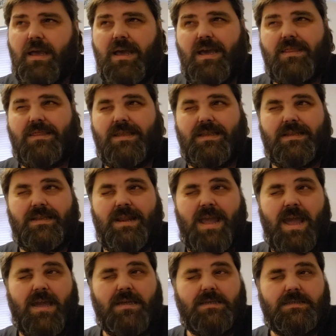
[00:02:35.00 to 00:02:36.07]
I think,
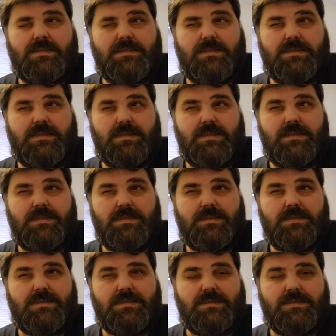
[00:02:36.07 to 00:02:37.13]
next
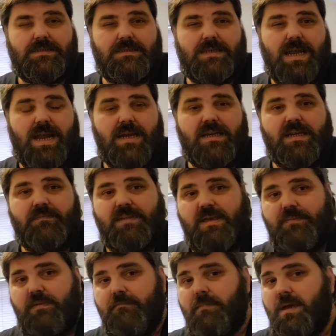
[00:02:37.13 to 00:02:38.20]
Saturday,
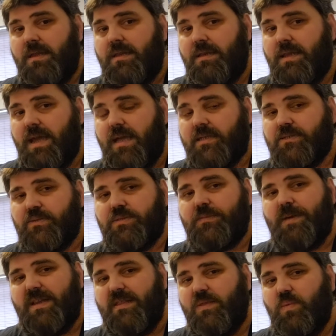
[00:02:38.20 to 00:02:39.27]
maybe Monday. So it's
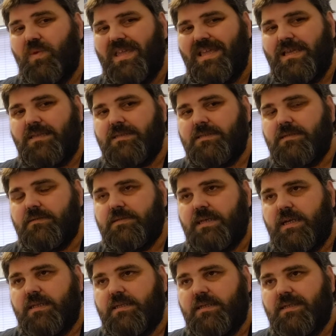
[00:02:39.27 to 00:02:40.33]
about another week until
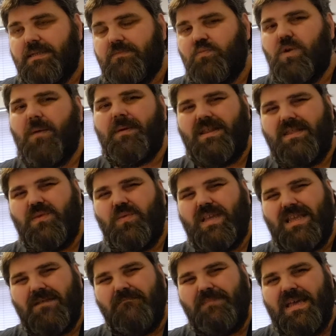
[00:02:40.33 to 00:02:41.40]
about another week
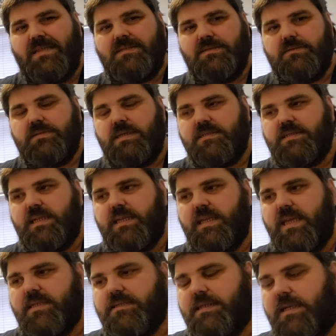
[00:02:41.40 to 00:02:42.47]
and a bit till Titanic
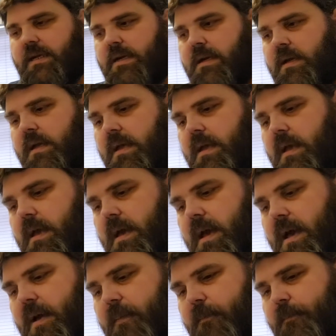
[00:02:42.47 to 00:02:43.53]
gets here.
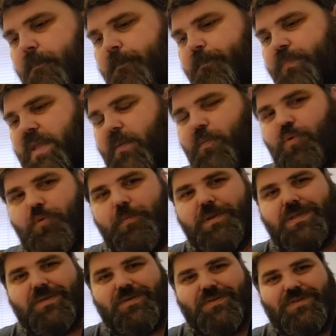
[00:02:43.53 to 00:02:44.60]
And we will be
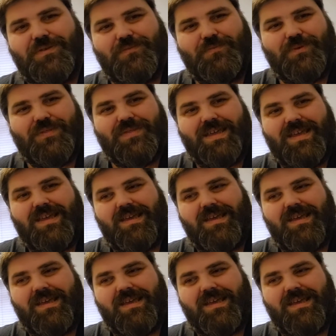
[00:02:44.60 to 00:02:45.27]
doing them, but